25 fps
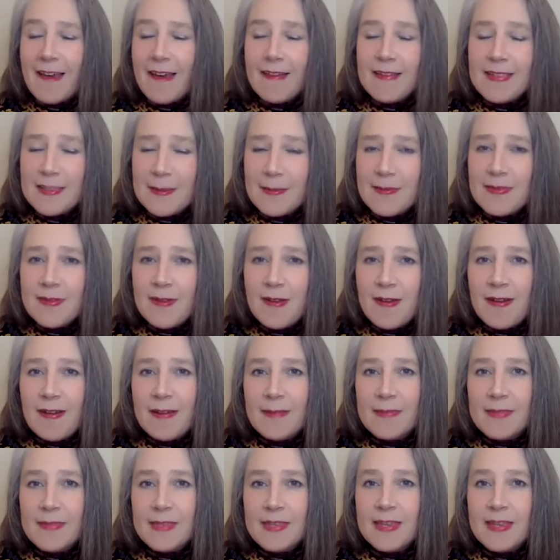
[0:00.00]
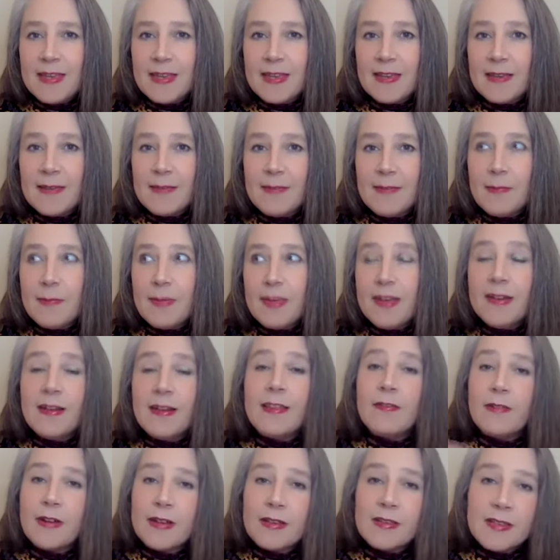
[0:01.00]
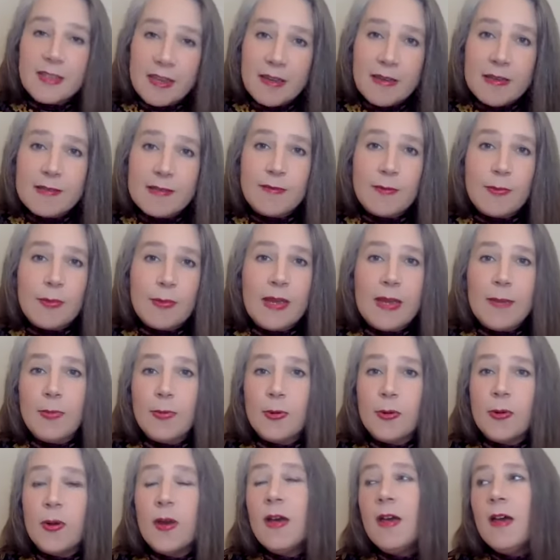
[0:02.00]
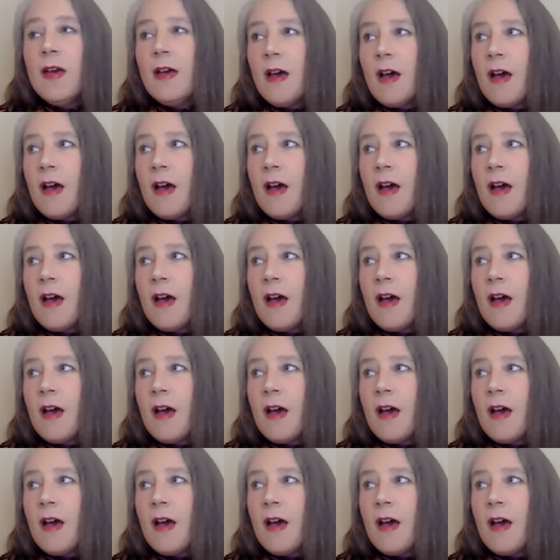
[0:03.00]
Sometimes it can be another excuse for people.